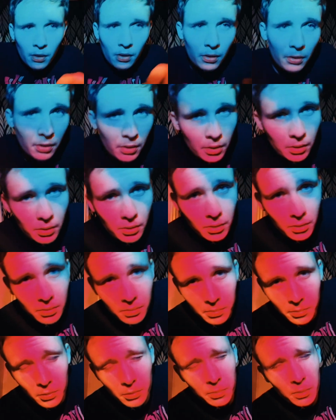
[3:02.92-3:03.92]
Yeah, y'all.
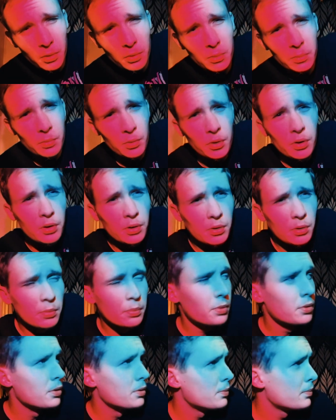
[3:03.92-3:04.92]
Move my room around a
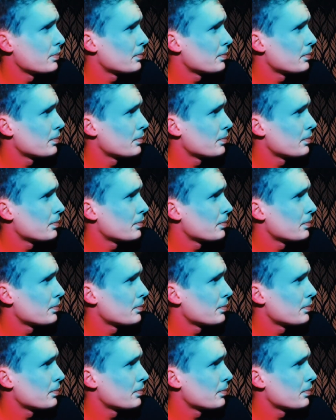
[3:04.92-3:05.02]
little